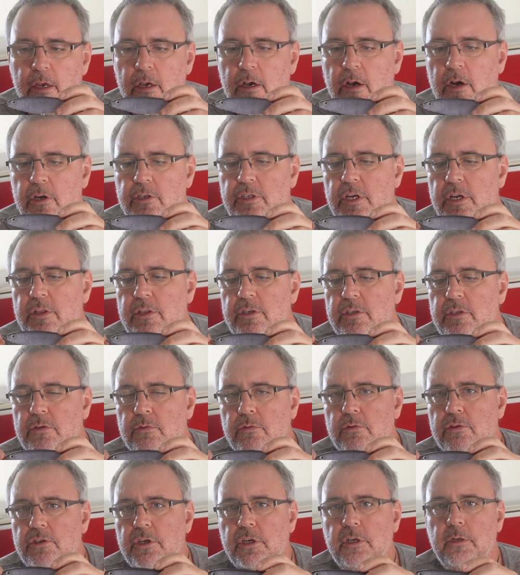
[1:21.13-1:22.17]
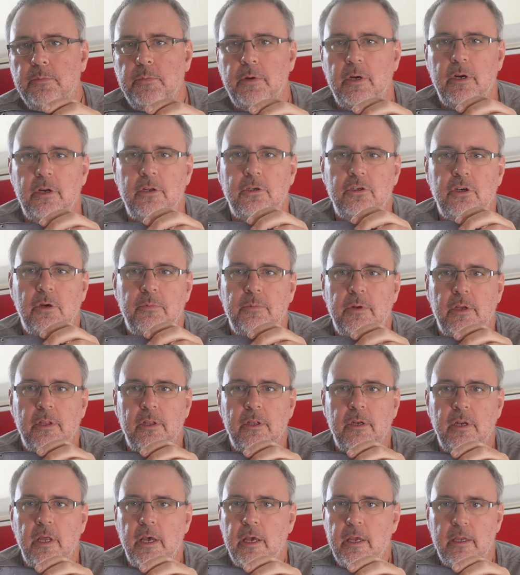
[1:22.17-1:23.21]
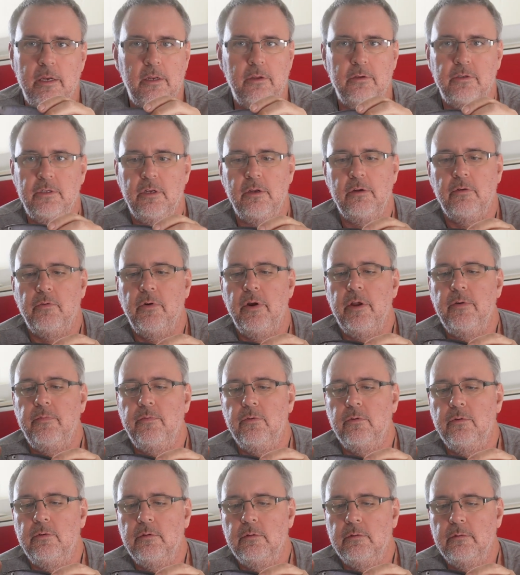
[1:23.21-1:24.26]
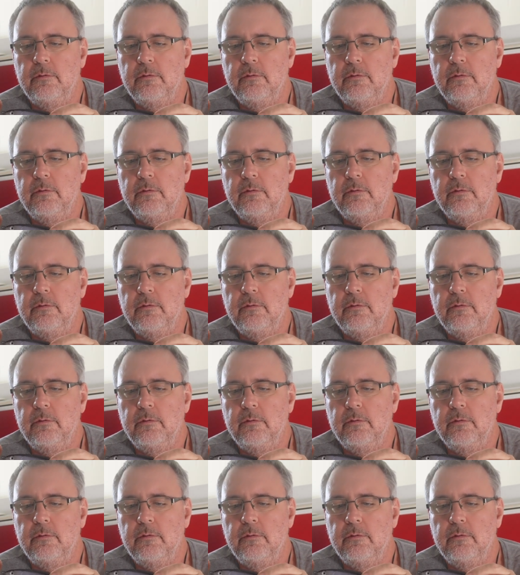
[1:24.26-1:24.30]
I showed this to a gentleman in the shop the other day, and he was so grateful.